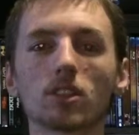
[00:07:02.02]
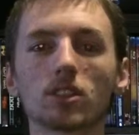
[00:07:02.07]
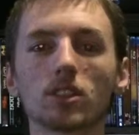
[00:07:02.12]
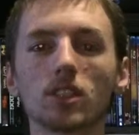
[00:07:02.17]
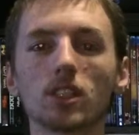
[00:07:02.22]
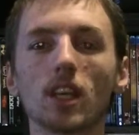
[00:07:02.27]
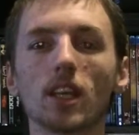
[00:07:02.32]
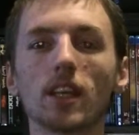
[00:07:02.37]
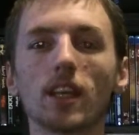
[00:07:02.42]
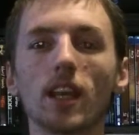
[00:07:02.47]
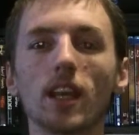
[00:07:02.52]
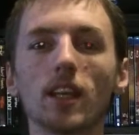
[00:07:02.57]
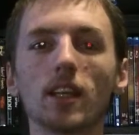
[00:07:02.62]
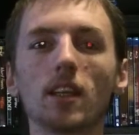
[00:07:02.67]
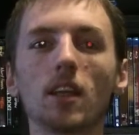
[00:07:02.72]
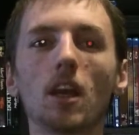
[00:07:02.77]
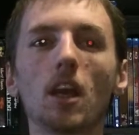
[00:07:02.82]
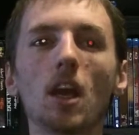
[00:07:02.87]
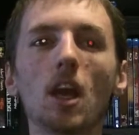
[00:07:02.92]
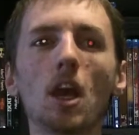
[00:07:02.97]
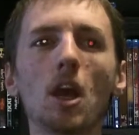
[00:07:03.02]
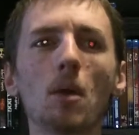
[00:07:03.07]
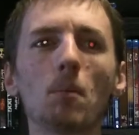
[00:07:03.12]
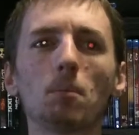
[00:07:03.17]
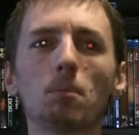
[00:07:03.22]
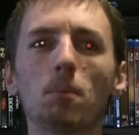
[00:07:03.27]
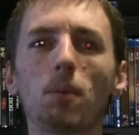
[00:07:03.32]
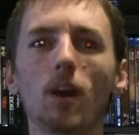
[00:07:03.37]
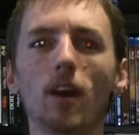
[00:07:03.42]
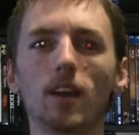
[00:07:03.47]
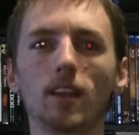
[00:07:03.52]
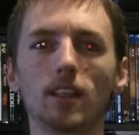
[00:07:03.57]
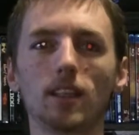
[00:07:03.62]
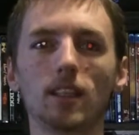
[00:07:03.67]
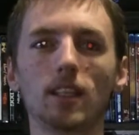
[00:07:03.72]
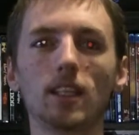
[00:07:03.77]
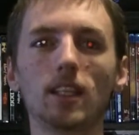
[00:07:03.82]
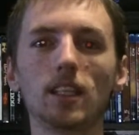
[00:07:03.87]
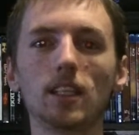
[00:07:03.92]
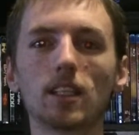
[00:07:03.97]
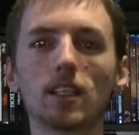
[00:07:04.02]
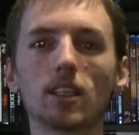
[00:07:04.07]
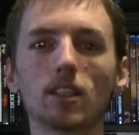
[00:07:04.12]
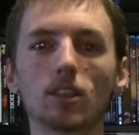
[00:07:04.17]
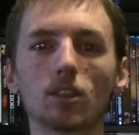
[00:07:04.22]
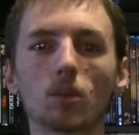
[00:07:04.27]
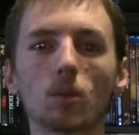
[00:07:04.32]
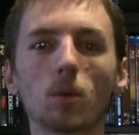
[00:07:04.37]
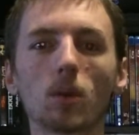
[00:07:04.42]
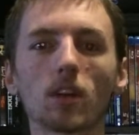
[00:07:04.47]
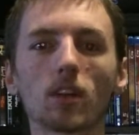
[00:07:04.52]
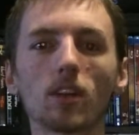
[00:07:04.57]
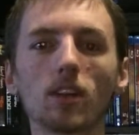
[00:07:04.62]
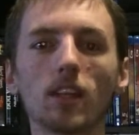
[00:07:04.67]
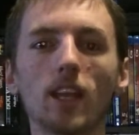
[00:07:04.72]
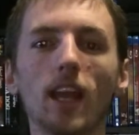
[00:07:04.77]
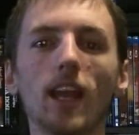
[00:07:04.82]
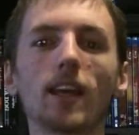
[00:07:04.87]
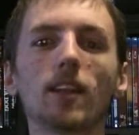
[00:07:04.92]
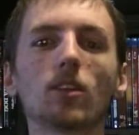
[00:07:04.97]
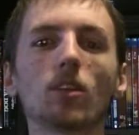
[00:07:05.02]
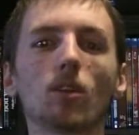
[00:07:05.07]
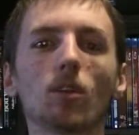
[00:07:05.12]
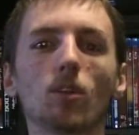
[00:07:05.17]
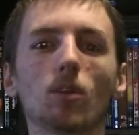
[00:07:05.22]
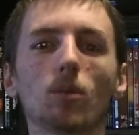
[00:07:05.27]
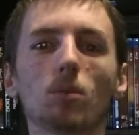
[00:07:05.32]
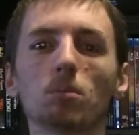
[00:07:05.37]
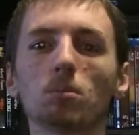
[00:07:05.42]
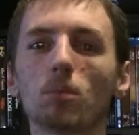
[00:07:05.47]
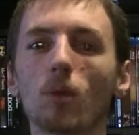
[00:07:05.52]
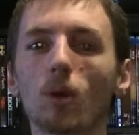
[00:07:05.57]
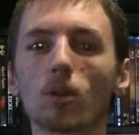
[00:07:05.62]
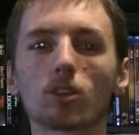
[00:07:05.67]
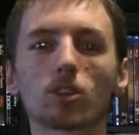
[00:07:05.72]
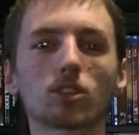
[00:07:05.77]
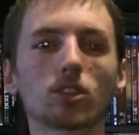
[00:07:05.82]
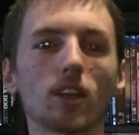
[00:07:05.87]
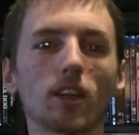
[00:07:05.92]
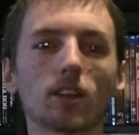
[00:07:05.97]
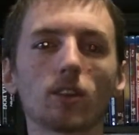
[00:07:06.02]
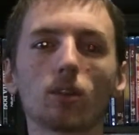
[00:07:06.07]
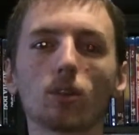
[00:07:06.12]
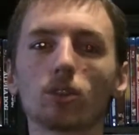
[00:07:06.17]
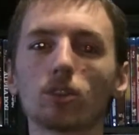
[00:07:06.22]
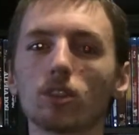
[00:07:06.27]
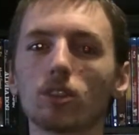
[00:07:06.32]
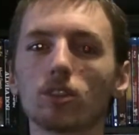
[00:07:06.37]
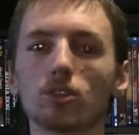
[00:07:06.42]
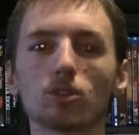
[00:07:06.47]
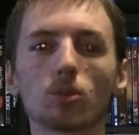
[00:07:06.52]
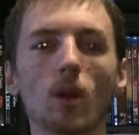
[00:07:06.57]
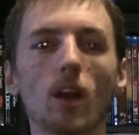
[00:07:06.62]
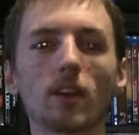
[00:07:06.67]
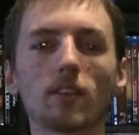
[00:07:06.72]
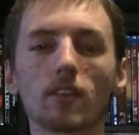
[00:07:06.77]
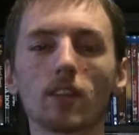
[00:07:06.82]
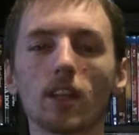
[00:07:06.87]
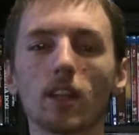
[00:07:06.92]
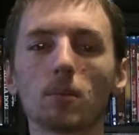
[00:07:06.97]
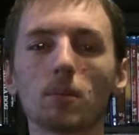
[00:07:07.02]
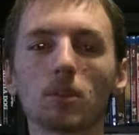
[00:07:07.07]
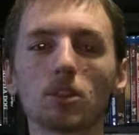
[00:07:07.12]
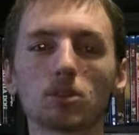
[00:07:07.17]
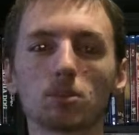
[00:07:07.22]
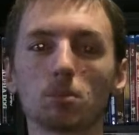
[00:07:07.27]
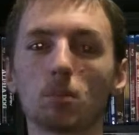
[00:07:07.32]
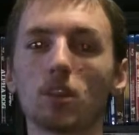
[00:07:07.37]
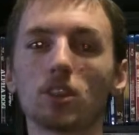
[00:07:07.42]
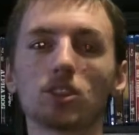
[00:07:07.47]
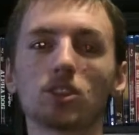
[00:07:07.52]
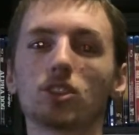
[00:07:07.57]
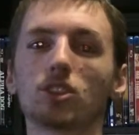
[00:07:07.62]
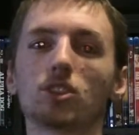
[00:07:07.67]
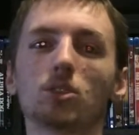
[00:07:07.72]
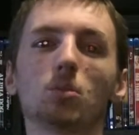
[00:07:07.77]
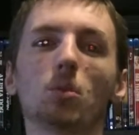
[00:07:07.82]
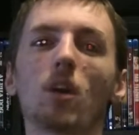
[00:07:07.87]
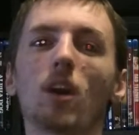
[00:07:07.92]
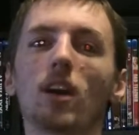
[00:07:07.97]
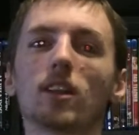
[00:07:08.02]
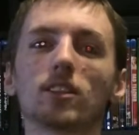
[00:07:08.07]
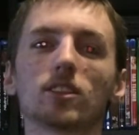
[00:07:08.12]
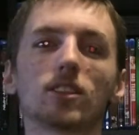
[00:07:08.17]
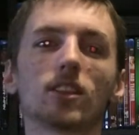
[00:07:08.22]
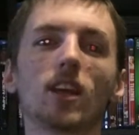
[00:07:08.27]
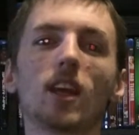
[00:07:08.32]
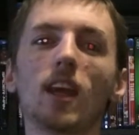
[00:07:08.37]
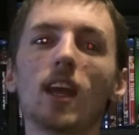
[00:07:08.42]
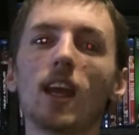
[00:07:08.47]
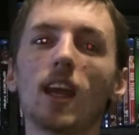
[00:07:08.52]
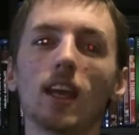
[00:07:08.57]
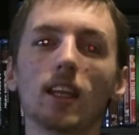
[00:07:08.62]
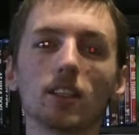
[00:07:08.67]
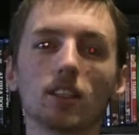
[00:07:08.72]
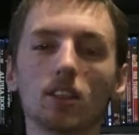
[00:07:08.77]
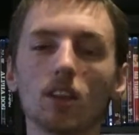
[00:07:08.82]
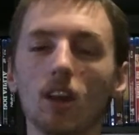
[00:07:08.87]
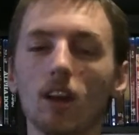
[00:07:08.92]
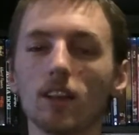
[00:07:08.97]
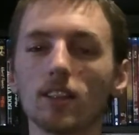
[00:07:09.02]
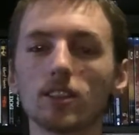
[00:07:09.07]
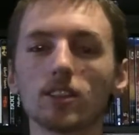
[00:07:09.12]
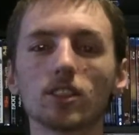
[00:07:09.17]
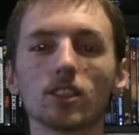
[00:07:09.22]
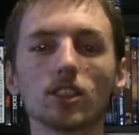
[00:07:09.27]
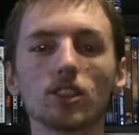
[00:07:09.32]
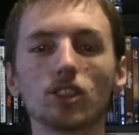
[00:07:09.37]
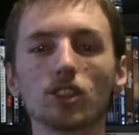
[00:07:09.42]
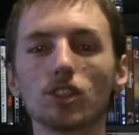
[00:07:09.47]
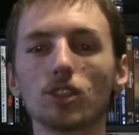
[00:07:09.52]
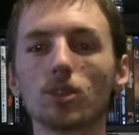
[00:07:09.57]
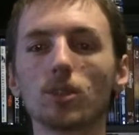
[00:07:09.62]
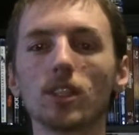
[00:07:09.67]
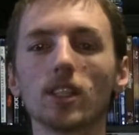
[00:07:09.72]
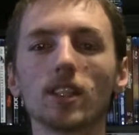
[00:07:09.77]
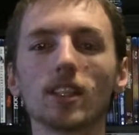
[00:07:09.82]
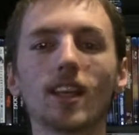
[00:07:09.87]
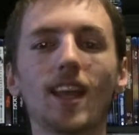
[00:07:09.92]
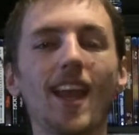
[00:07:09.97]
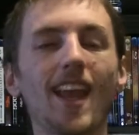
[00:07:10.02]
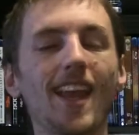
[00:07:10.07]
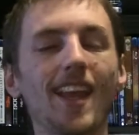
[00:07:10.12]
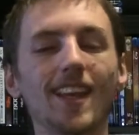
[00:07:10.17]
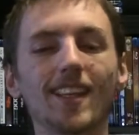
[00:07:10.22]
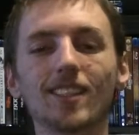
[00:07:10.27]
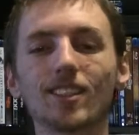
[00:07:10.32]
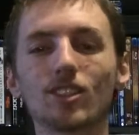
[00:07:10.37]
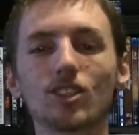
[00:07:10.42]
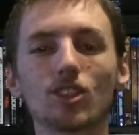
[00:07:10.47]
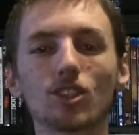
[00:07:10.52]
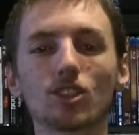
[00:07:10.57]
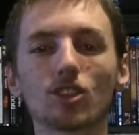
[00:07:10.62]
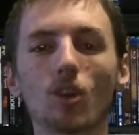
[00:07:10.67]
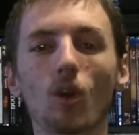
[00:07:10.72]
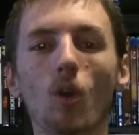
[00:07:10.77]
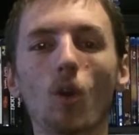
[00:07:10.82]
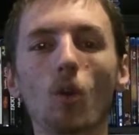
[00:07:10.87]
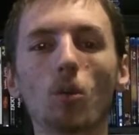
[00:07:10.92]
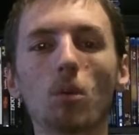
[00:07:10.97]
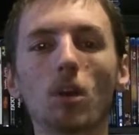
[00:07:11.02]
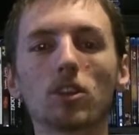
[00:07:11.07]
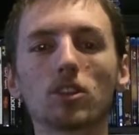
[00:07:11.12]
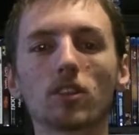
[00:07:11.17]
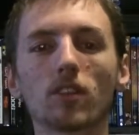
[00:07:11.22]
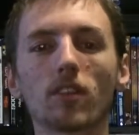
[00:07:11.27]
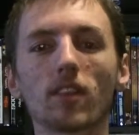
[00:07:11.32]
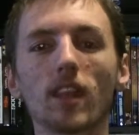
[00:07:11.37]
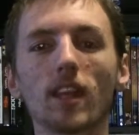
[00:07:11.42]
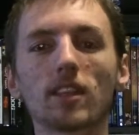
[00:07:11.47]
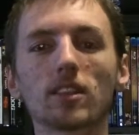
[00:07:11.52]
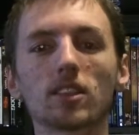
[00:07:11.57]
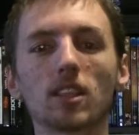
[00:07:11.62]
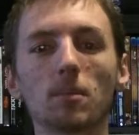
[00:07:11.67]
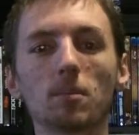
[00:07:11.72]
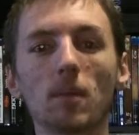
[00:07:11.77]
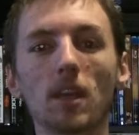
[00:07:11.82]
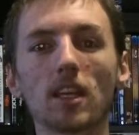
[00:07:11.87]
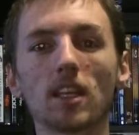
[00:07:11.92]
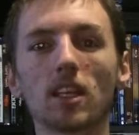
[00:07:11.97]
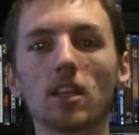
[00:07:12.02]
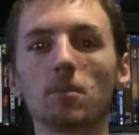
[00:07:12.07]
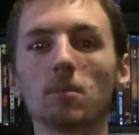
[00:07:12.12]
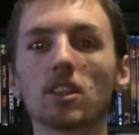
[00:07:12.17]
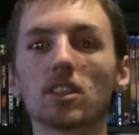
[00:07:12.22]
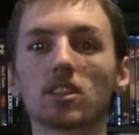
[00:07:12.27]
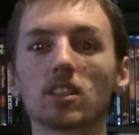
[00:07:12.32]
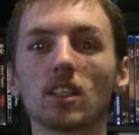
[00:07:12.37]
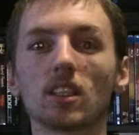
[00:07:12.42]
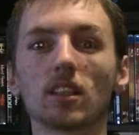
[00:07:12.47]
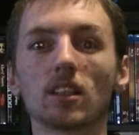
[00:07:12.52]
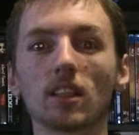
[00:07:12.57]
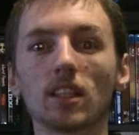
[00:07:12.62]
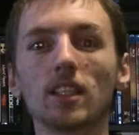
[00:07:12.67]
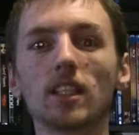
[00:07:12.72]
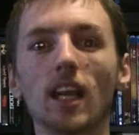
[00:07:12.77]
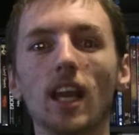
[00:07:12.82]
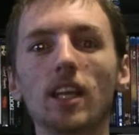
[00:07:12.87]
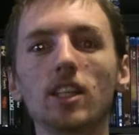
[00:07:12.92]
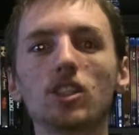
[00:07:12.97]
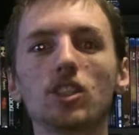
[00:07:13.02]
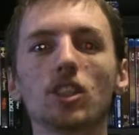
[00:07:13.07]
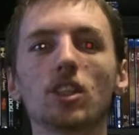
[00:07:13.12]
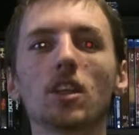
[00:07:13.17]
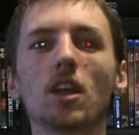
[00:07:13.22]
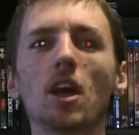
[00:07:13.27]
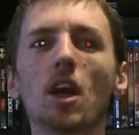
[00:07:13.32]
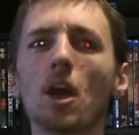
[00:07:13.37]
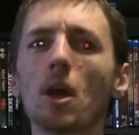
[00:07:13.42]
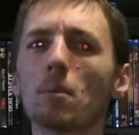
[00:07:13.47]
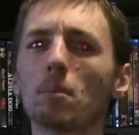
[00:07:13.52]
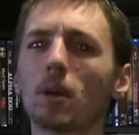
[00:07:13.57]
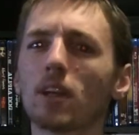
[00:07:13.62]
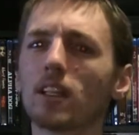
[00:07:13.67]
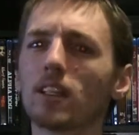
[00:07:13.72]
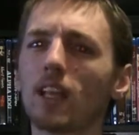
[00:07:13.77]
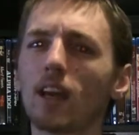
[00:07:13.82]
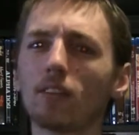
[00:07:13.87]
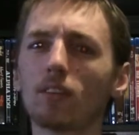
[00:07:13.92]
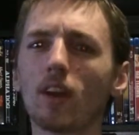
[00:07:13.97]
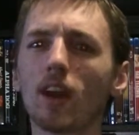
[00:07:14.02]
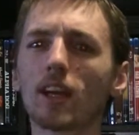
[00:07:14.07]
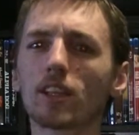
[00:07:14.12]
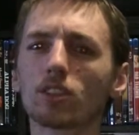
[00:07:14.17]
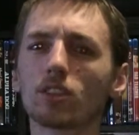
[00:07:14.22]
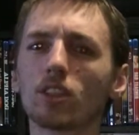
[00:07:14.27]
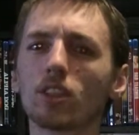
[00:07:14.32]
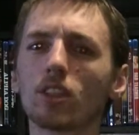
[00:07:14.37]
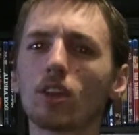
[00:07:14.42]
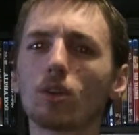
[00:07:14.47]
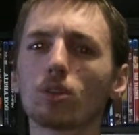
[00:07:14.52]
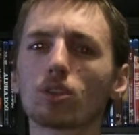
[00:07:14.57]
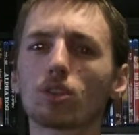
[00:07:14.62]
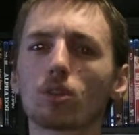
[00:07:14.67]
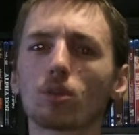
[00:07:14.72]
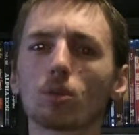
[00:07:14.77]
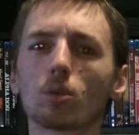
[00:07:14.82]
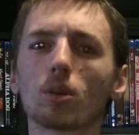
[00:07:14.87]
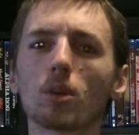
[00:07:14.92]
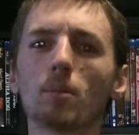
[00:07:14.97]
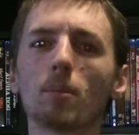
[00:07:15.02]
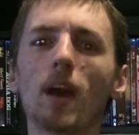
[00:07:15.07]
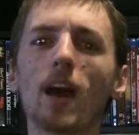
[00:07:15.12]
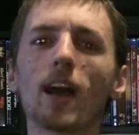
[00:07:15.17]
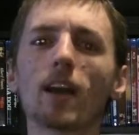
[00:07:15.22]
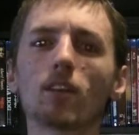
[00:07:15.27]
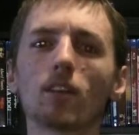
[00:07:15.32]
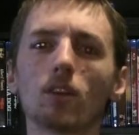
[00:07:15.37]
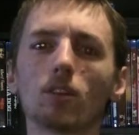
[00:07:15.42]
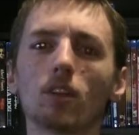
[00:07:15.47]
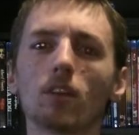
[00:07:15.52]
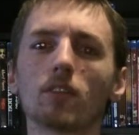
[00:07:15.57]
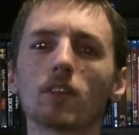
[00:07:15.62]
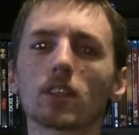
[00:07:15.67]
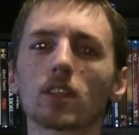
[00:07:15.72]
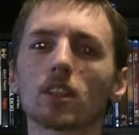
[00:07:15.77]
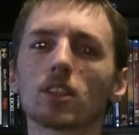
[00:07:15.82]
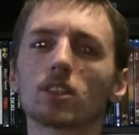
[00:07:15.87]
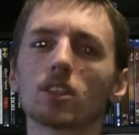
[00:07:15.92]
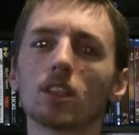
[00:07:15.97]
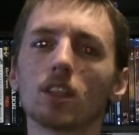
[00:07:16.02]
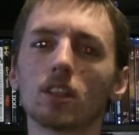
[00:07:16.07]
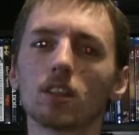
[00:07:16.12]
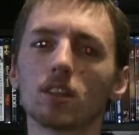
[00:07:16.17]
as CIA, but he can quickly handle motorcycles and driving them as much as he wants, and guns and shooting, and just a whole bunch of things that make him this elite agent, but it never actually goes through the background of it, because